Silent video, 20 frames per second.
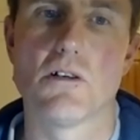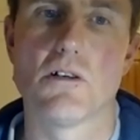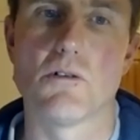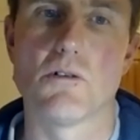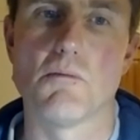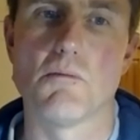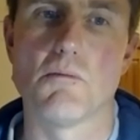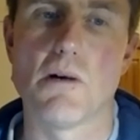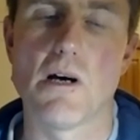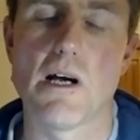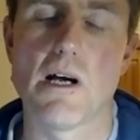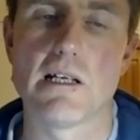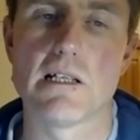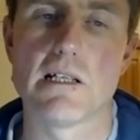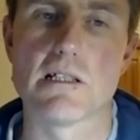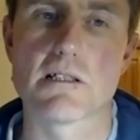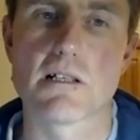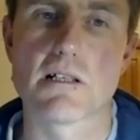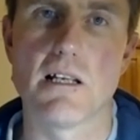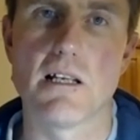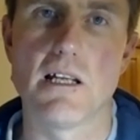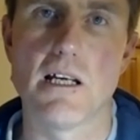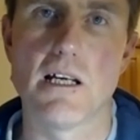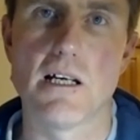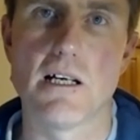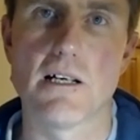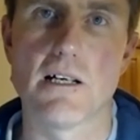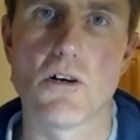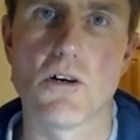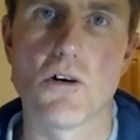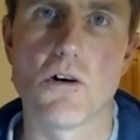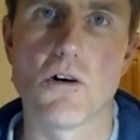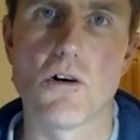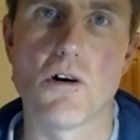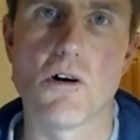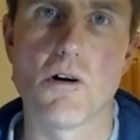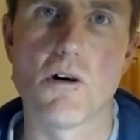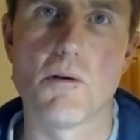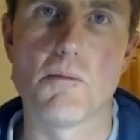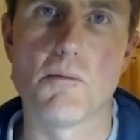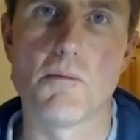Your mind is clear, calm,